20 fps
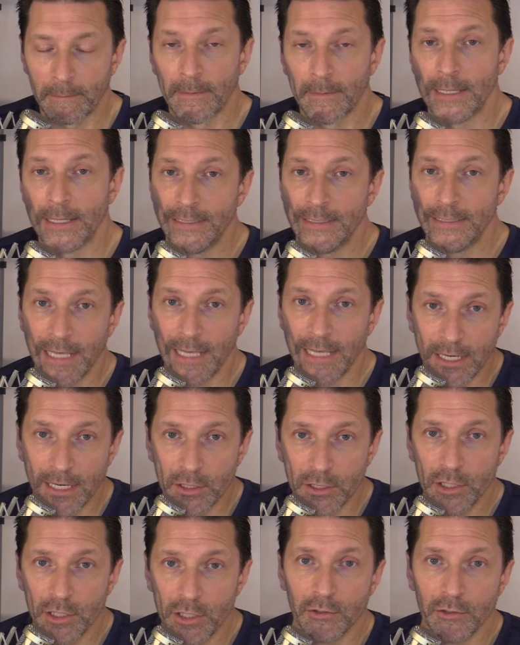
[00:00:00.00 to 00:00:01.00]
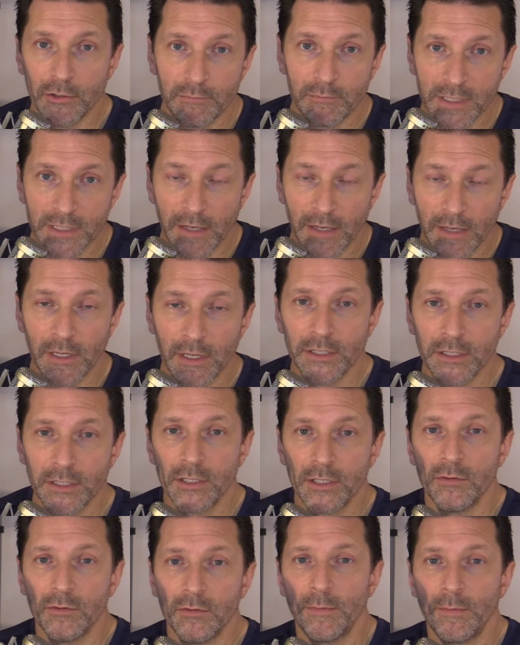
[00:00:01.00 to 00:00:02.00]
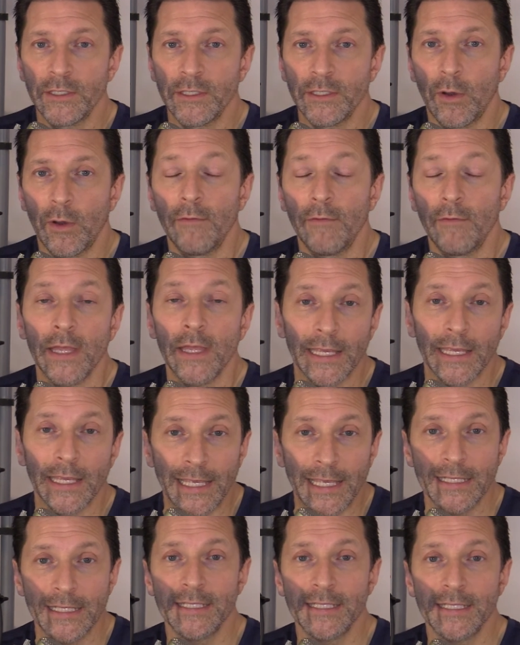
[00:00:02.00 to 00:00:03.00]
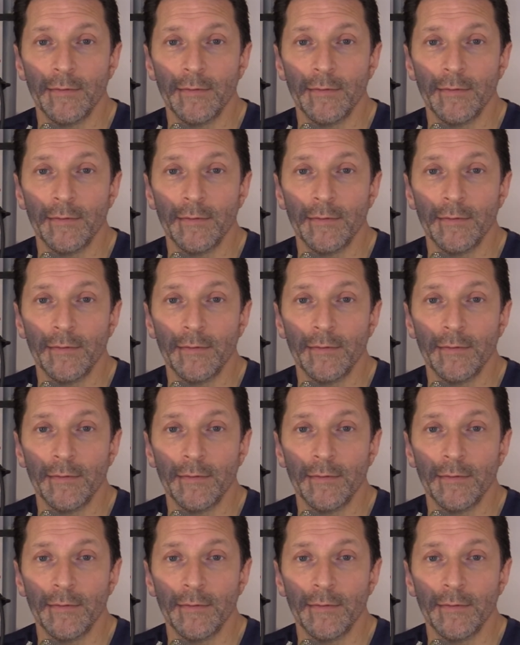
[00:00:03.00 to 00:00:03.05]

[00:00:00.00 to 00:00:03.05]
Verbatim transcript: ten and two, seven and two in the Big twelve gets them